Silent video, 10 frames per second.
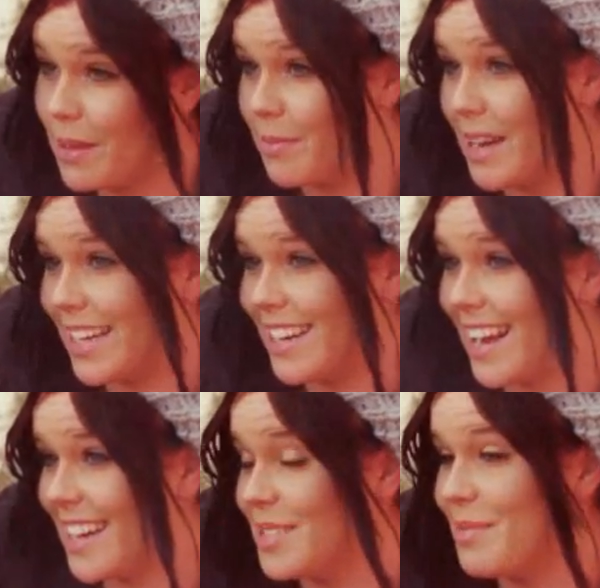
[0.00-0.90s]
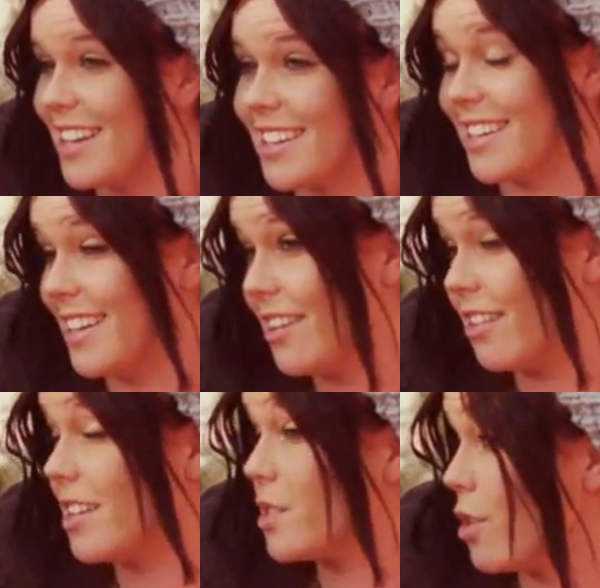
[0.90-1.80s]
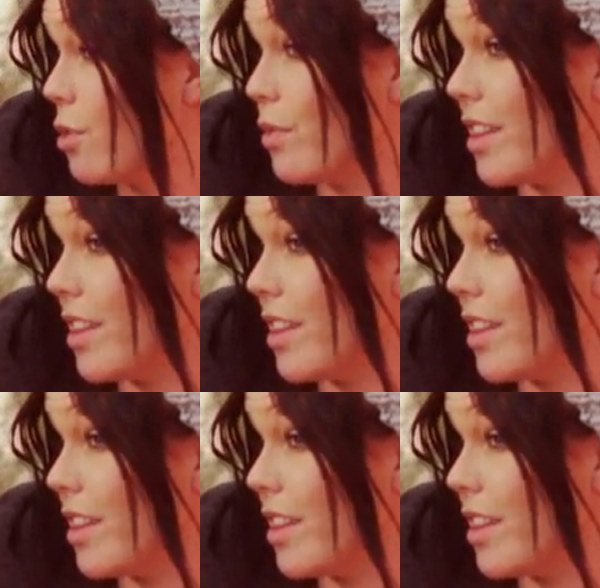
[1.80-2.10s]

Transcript: people might need an antibiotic and a needle and it's gone